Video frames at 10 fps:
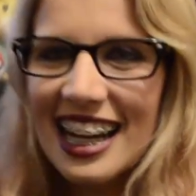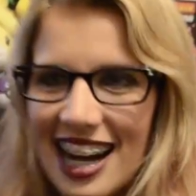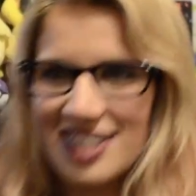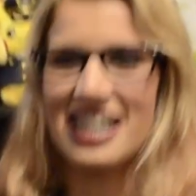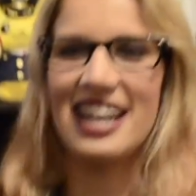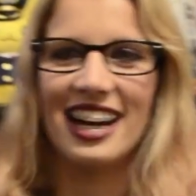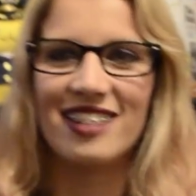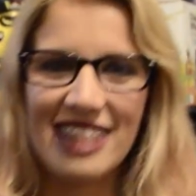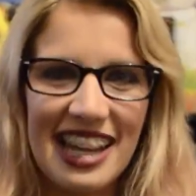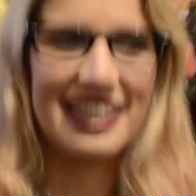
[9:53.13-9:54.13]
Oh shit,
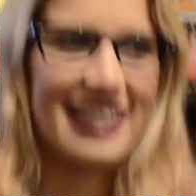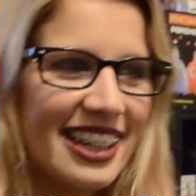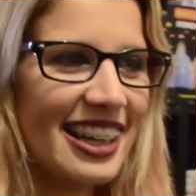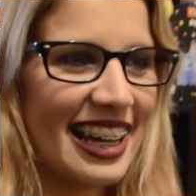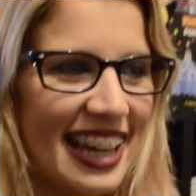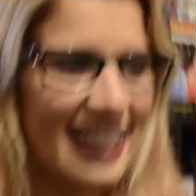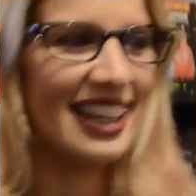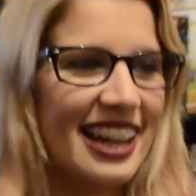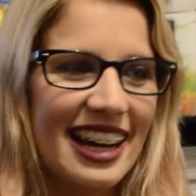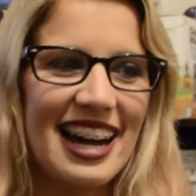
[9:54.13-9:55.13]
I'm done. Okay.
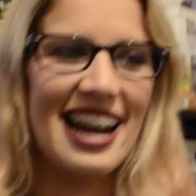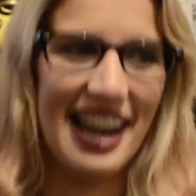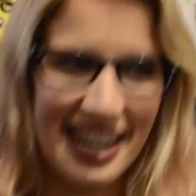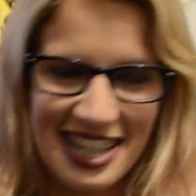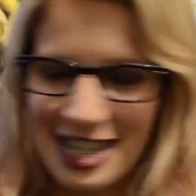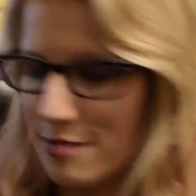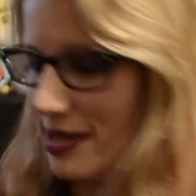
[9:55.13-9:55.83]
I just shit